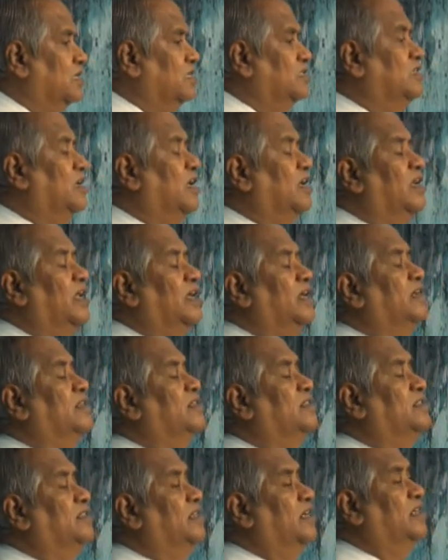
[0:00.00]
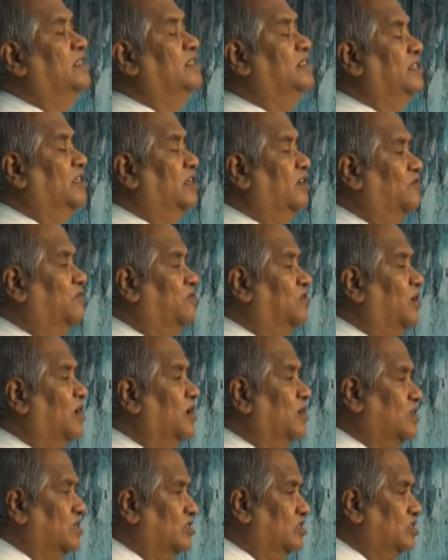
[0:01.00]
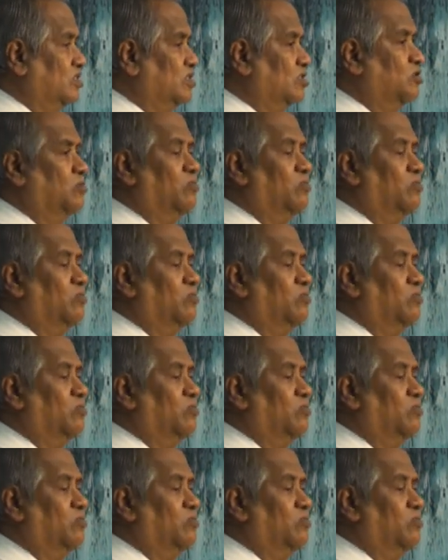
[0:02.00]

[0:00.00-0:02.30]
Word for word: It's not like a sage in a forest.